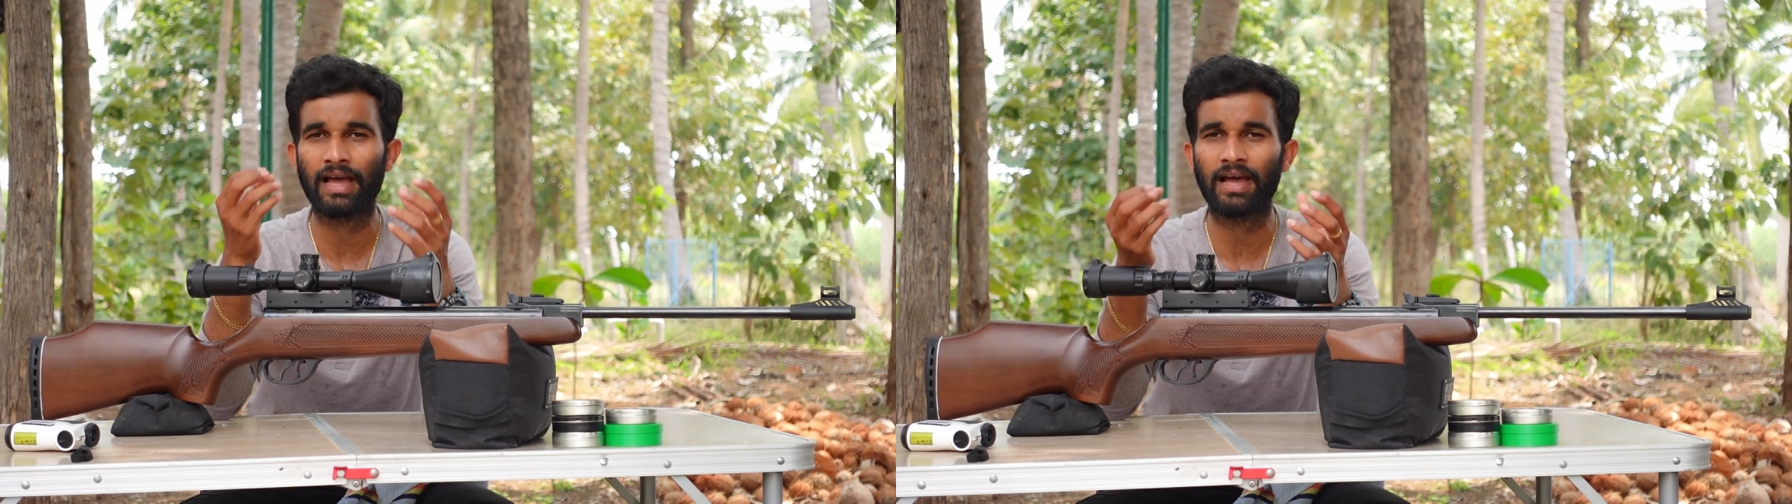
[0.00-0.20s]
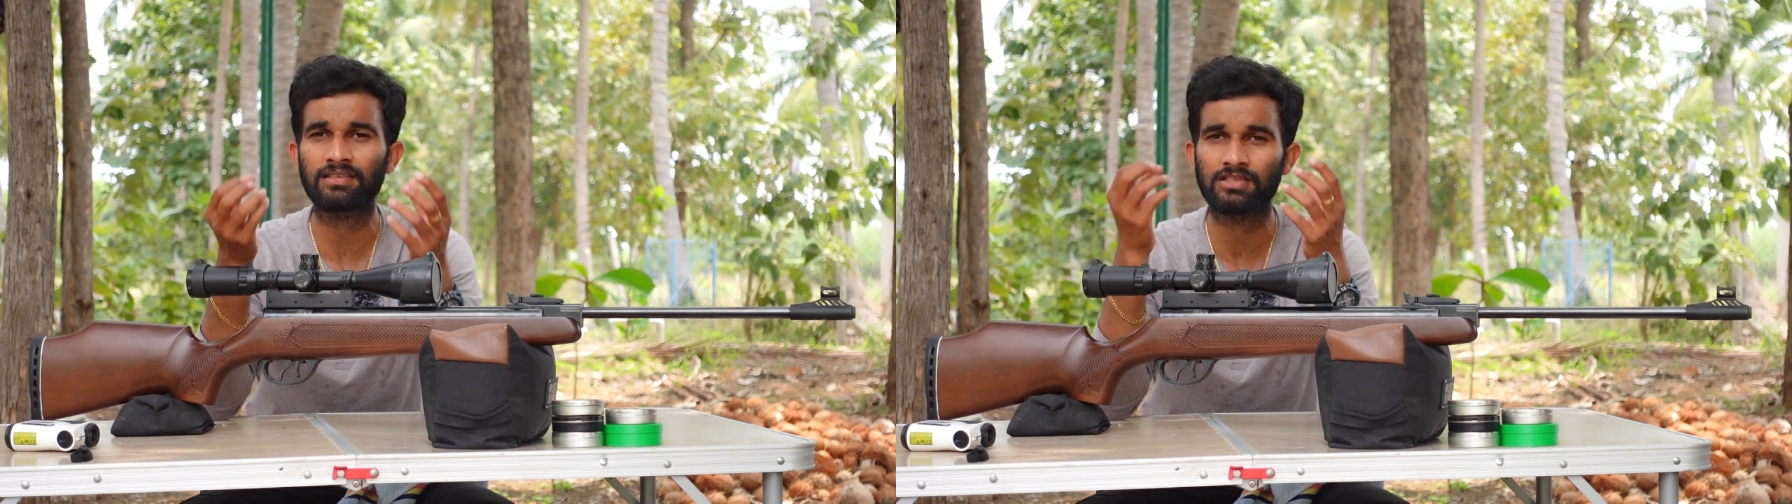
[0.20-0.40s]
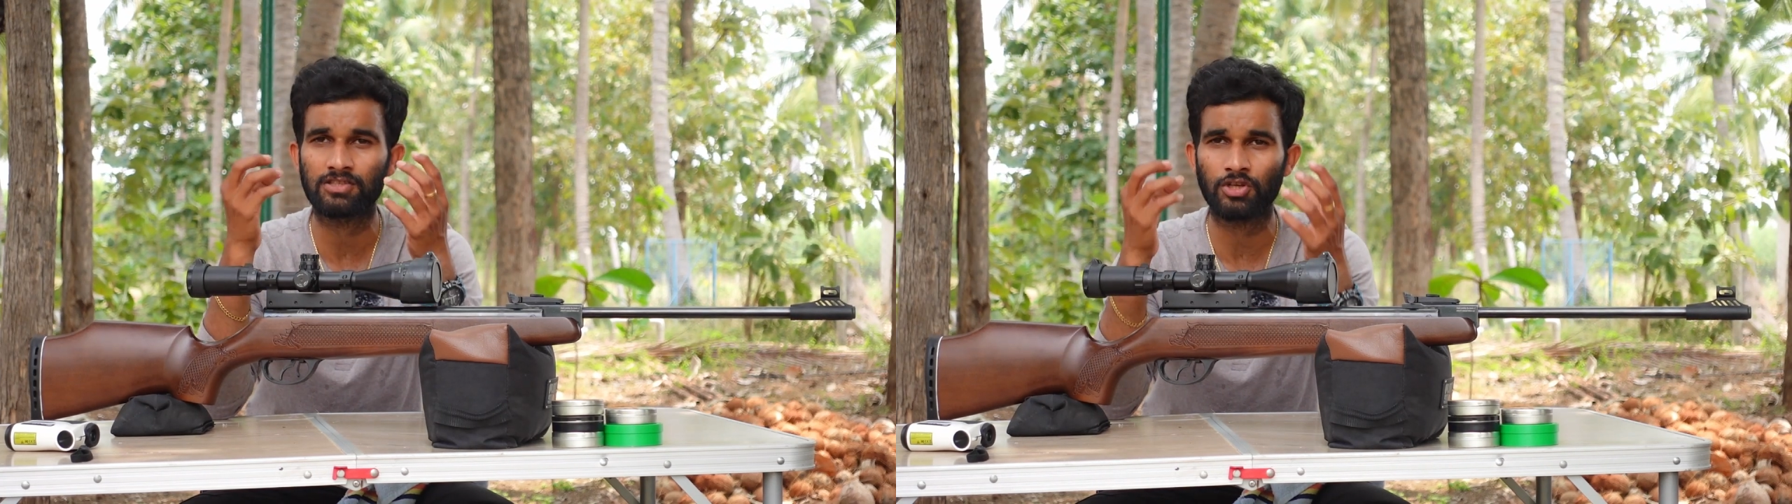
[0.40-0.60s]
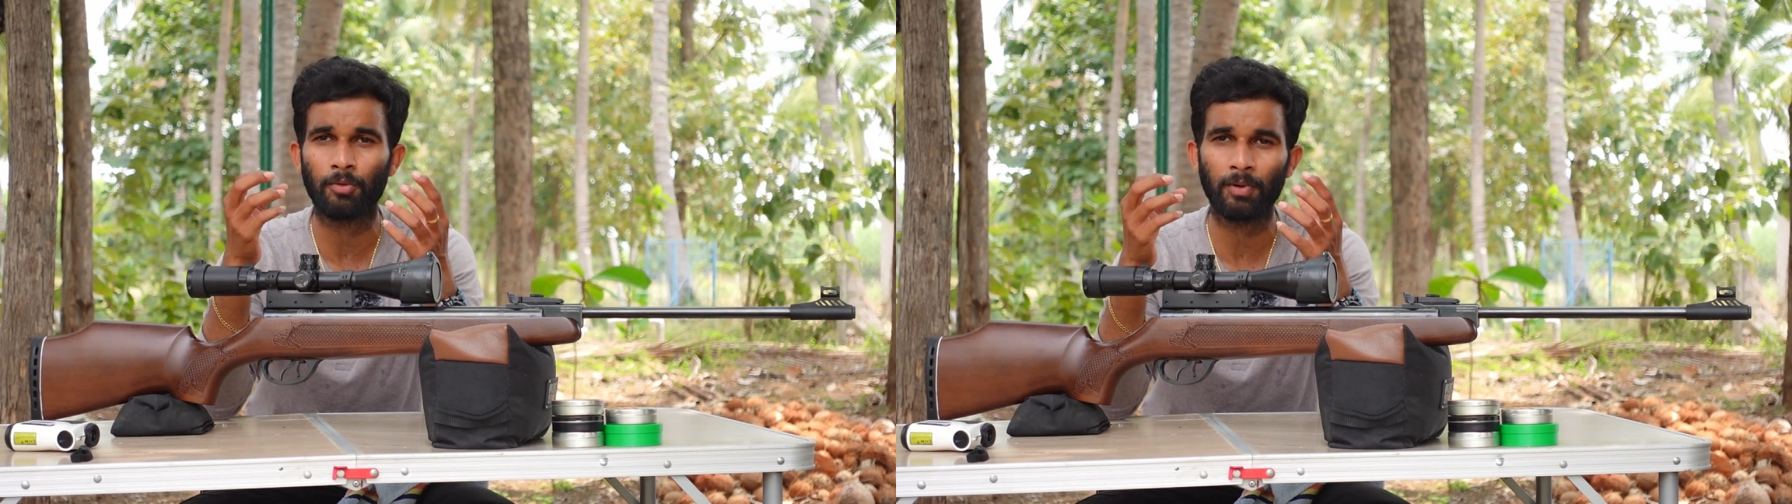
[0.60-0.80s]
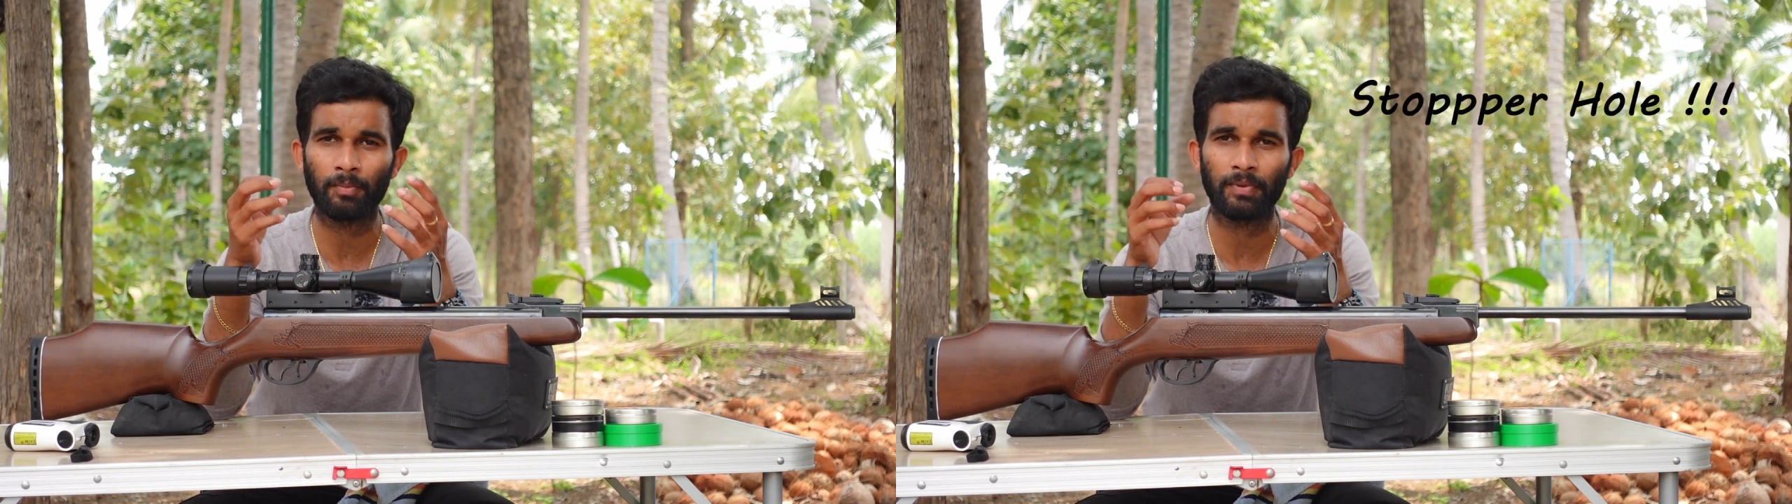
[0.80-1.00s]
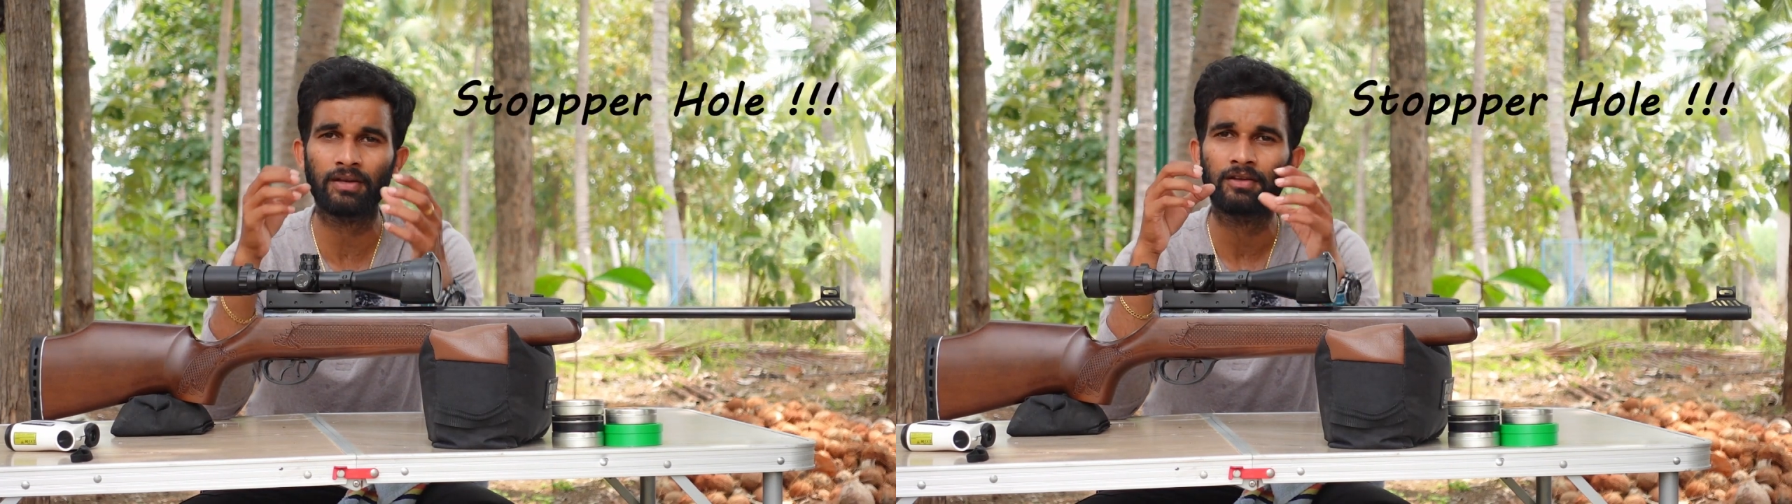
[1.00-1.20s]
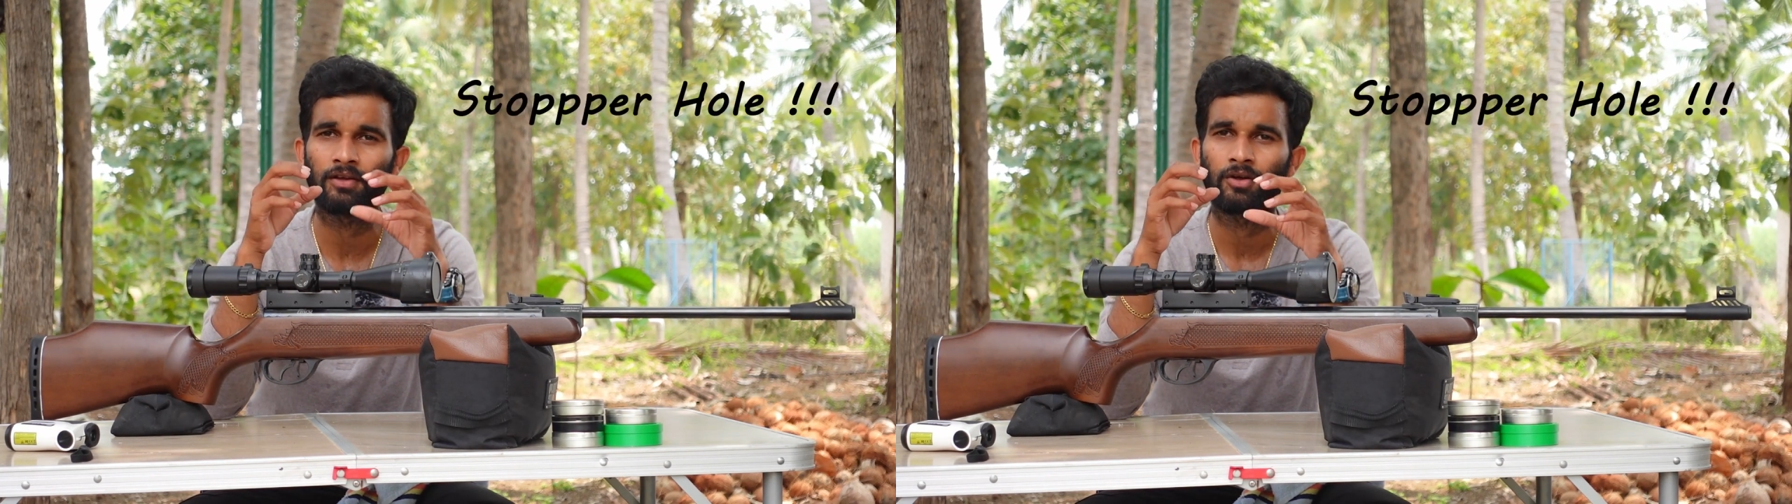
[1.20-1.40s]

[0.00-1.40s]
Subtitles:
has stopper pin